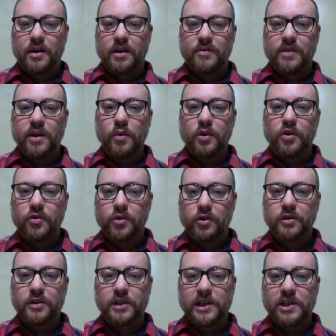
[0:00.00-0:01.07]
they would
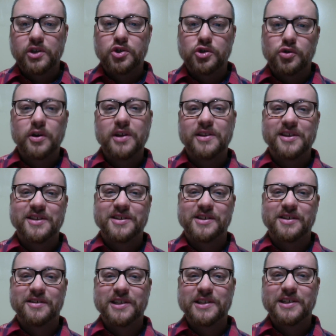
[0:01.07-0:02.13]
thoroughly enjoy this
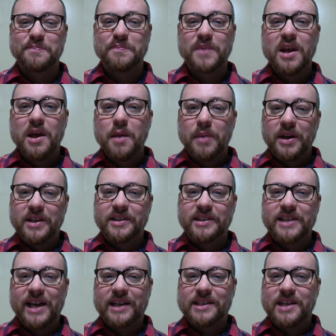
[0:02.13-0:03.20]
series. But until
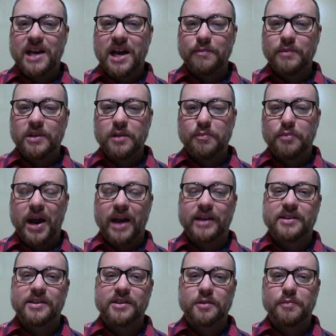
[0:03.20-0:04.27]
next time, keep
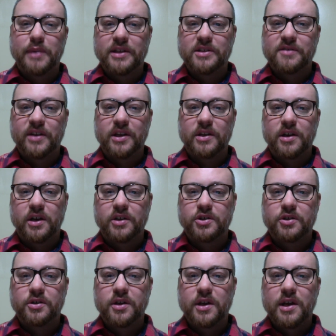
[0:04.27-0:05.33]
practicing your Pennsylvania
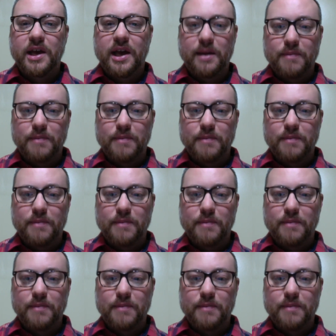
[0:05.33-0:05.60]
Dutch and